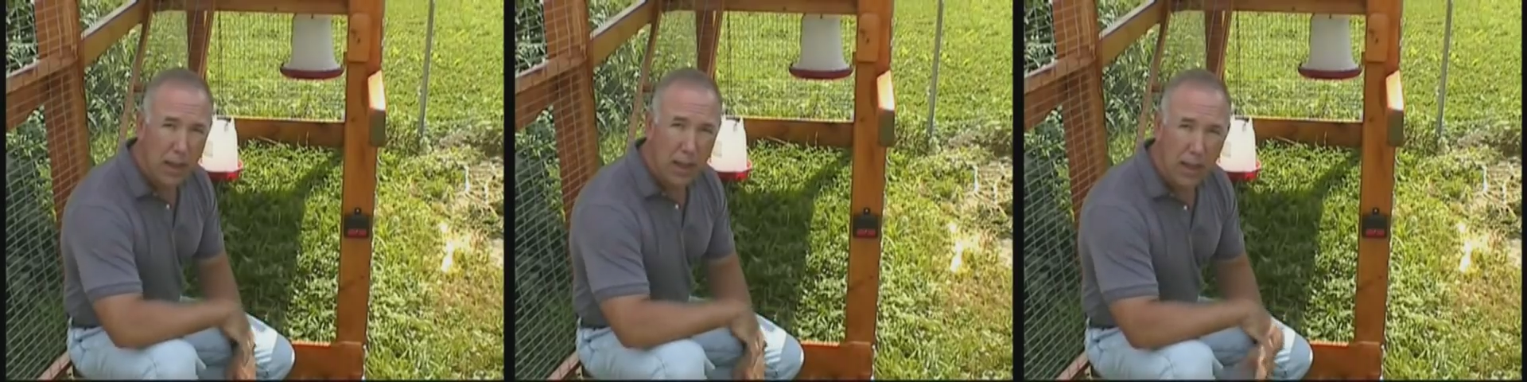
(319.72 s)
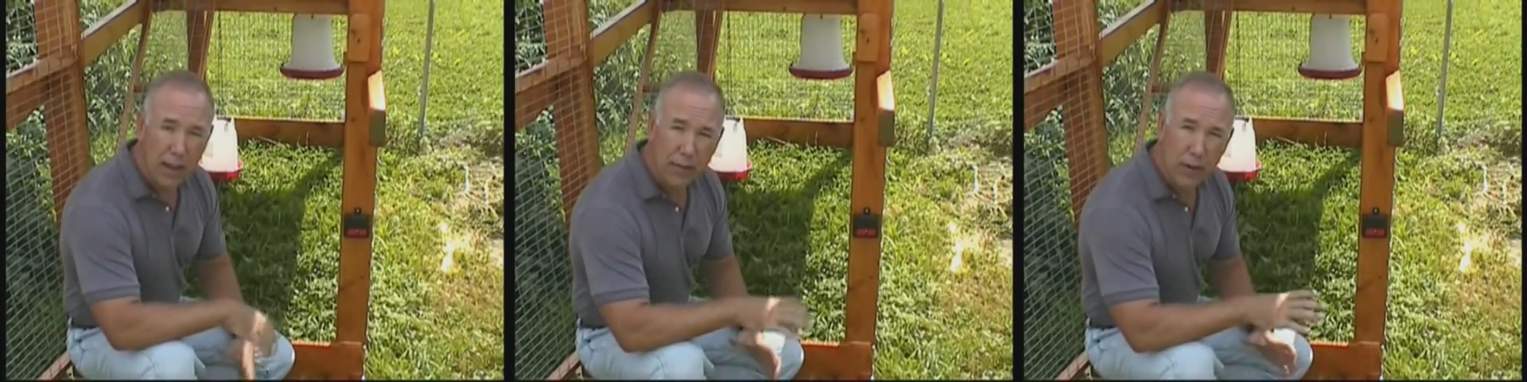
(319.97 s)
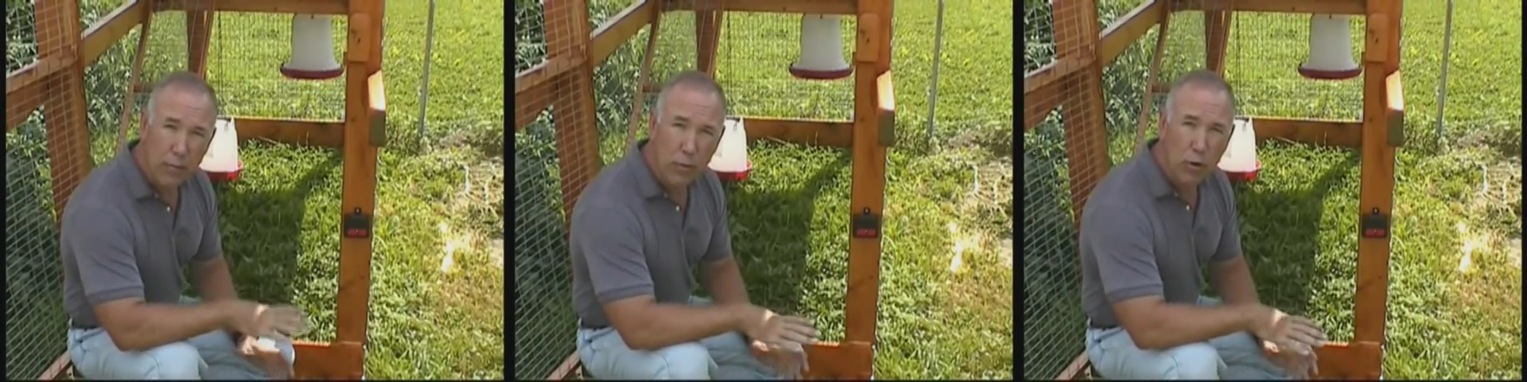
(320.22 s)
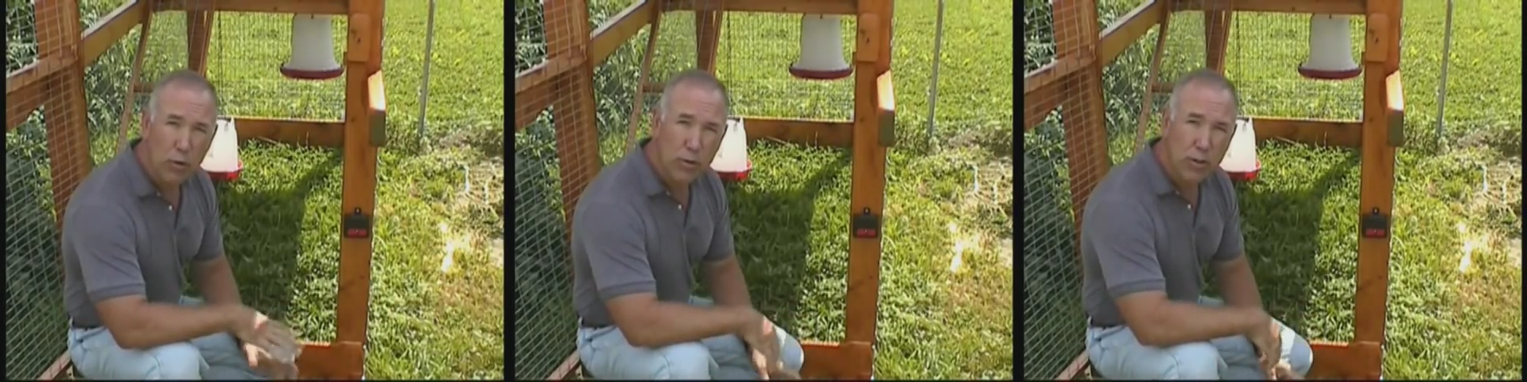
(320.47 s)
Having a
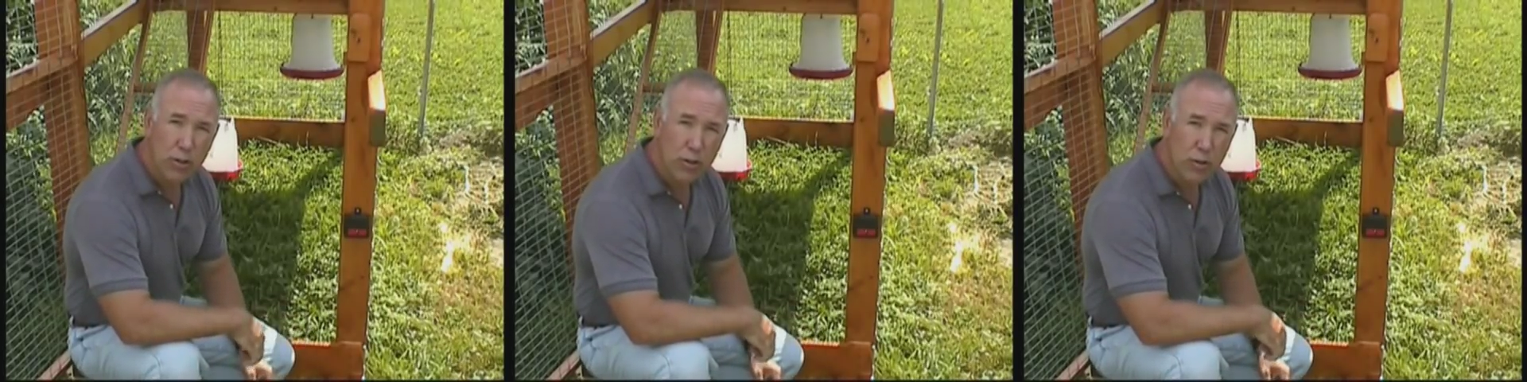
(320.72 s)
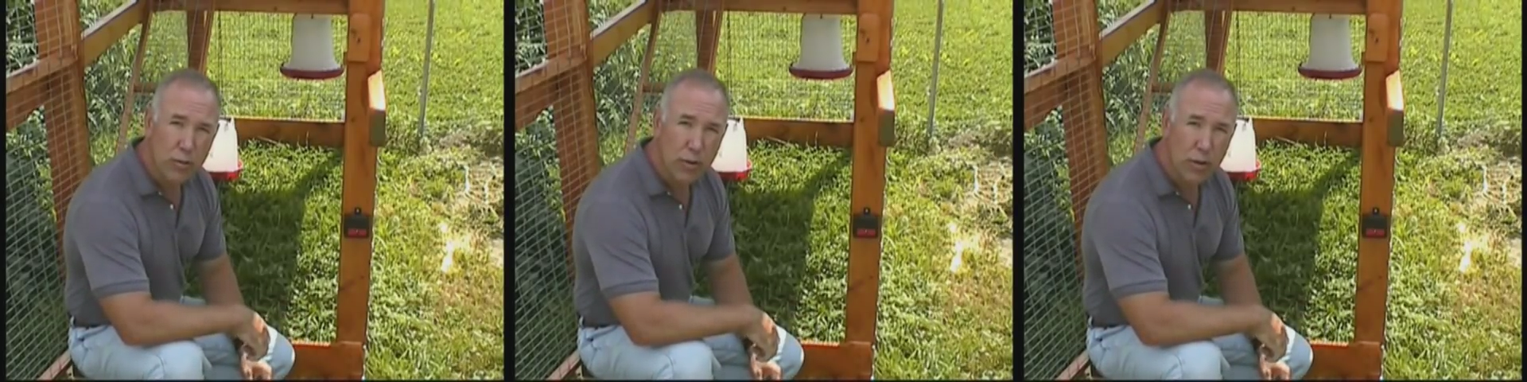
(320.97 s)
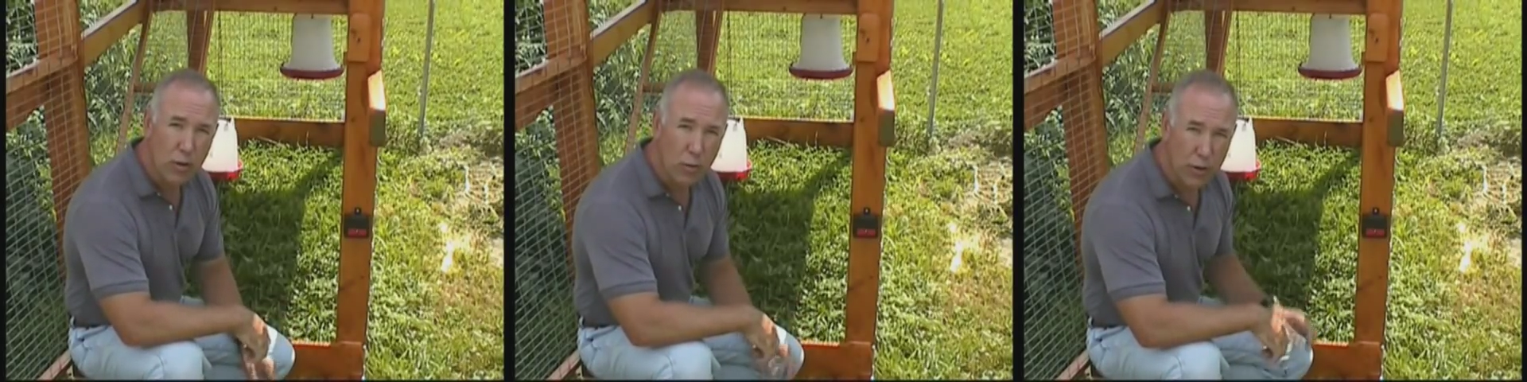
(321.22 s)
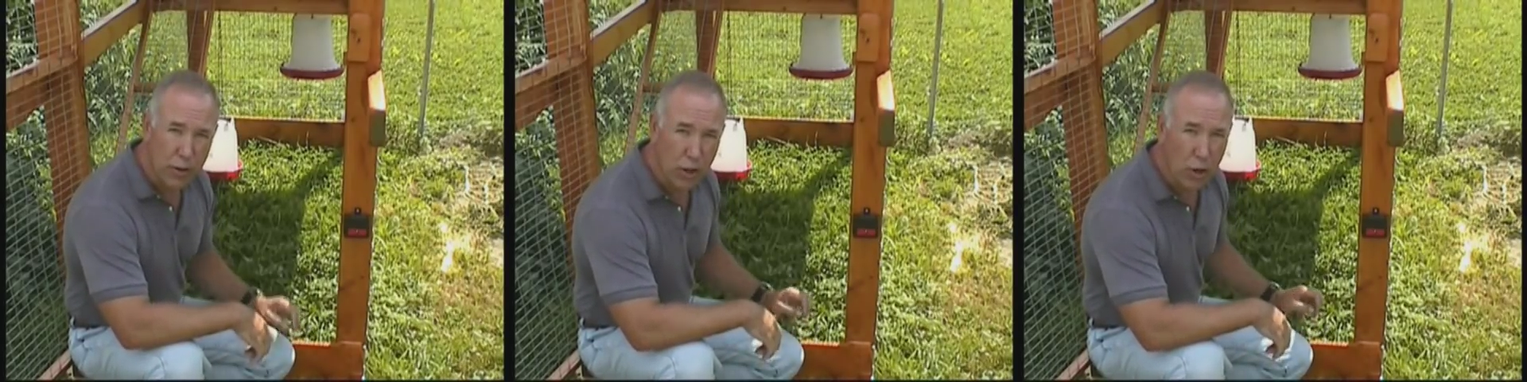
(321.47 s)
portable coop with
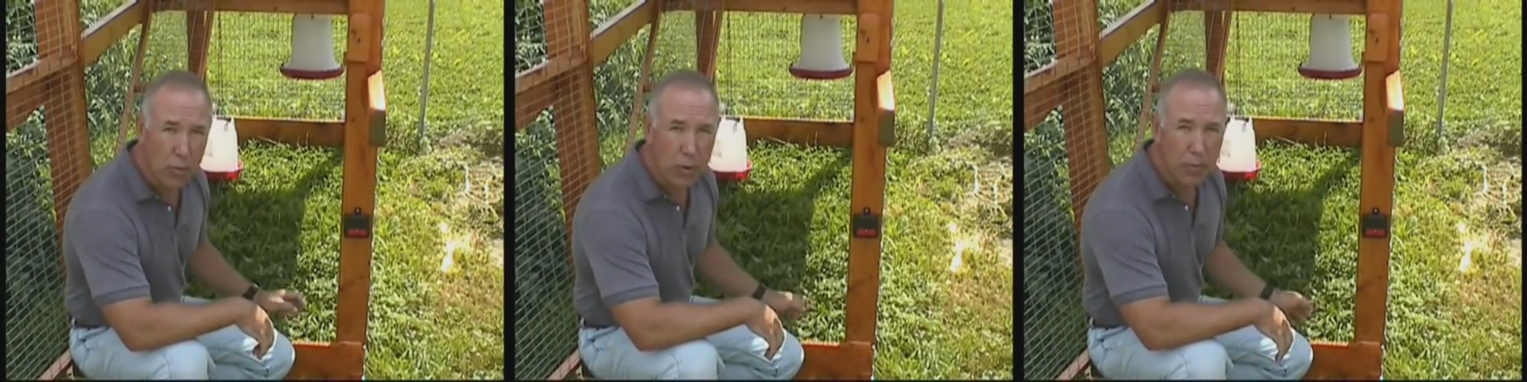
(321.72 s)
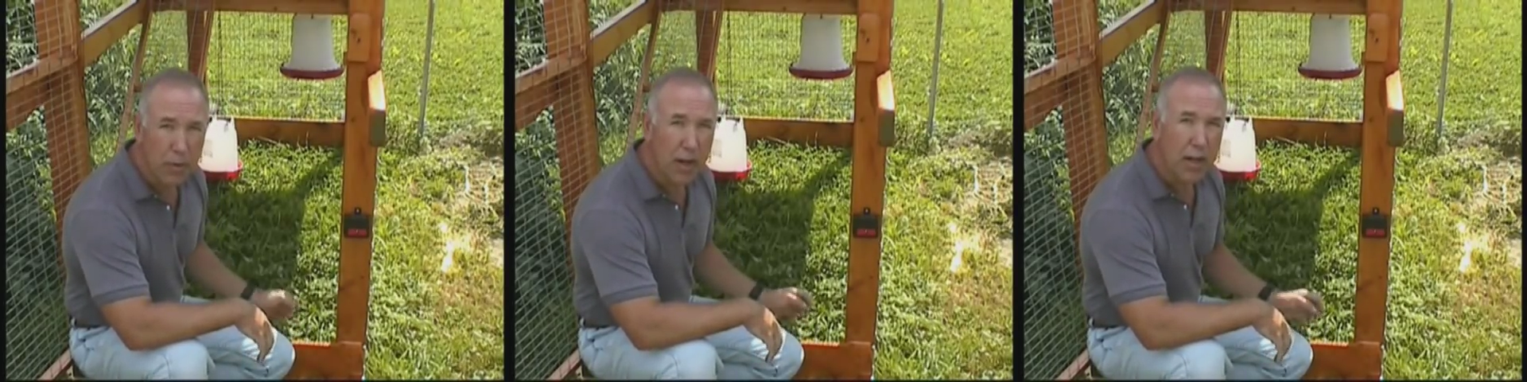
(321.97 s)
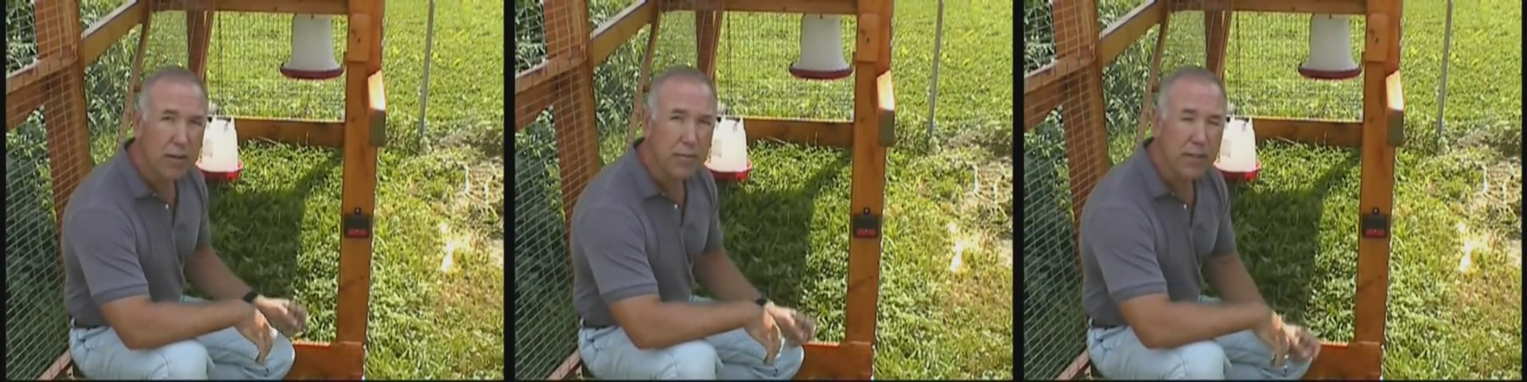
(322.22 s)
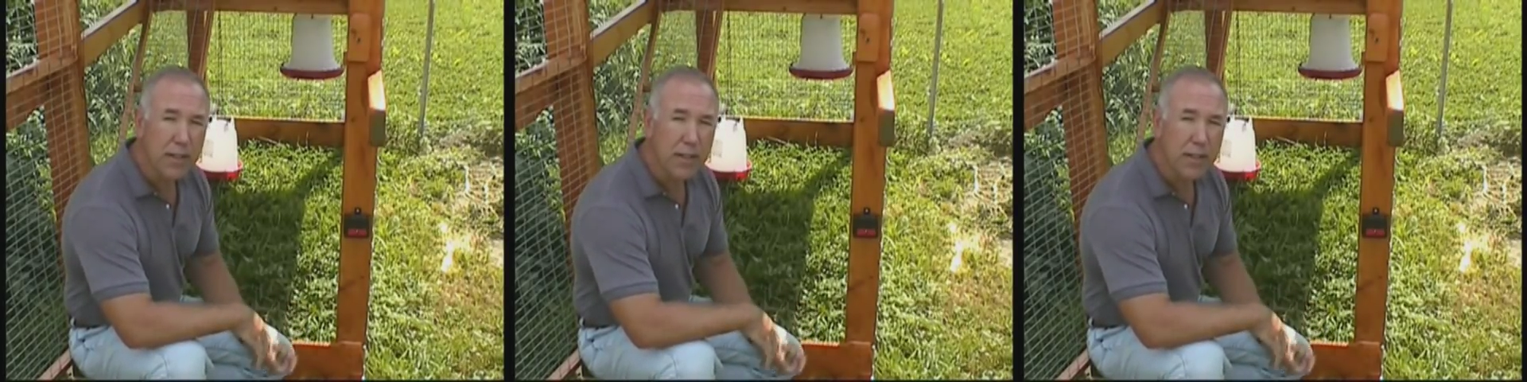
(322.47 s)
an open bottom